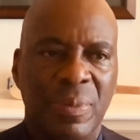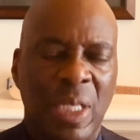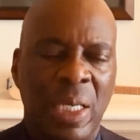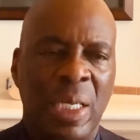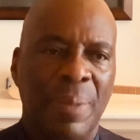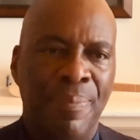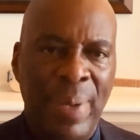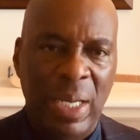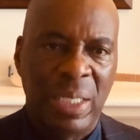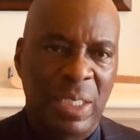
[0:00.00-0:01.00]
and get
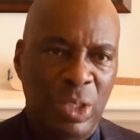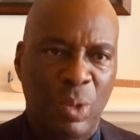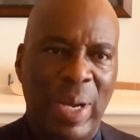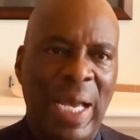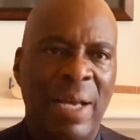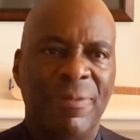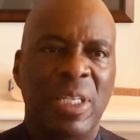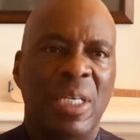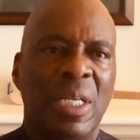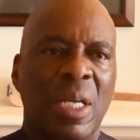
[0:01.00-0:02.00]
better at this craft,
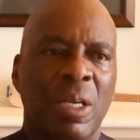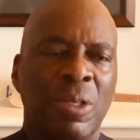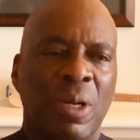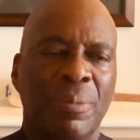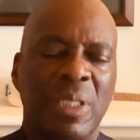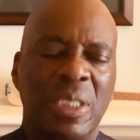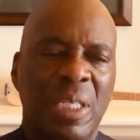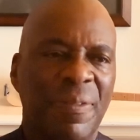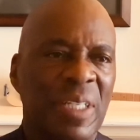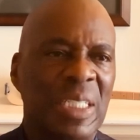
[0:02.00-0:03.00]
you know, I'm just
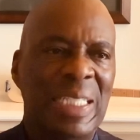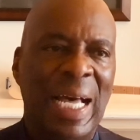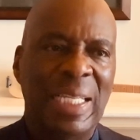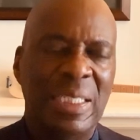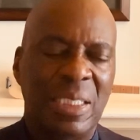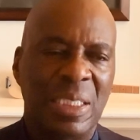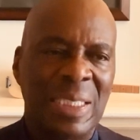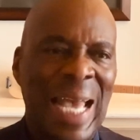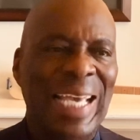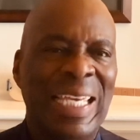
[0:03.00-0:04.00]
giving this knowledge,
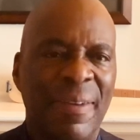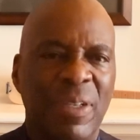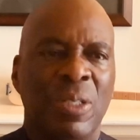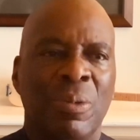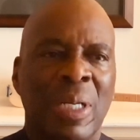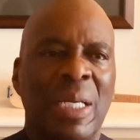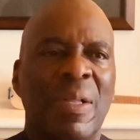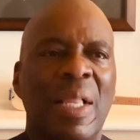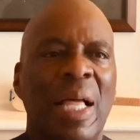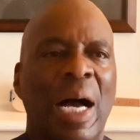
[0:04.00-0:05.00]
not giving it away.
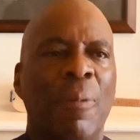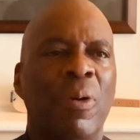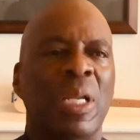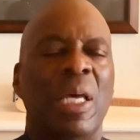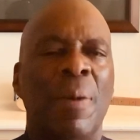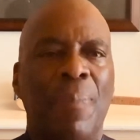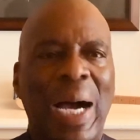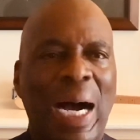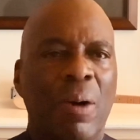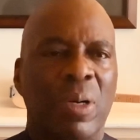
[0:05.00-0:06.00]
I want to
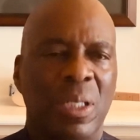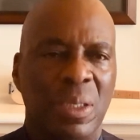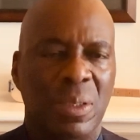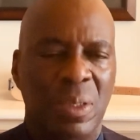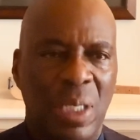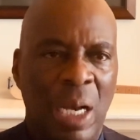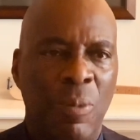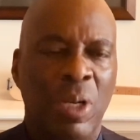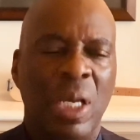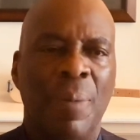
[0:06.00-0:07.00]
empower.
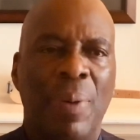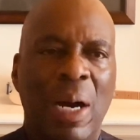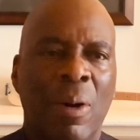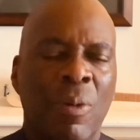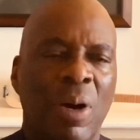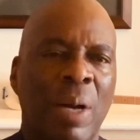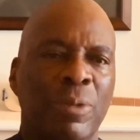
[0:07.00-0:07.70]
I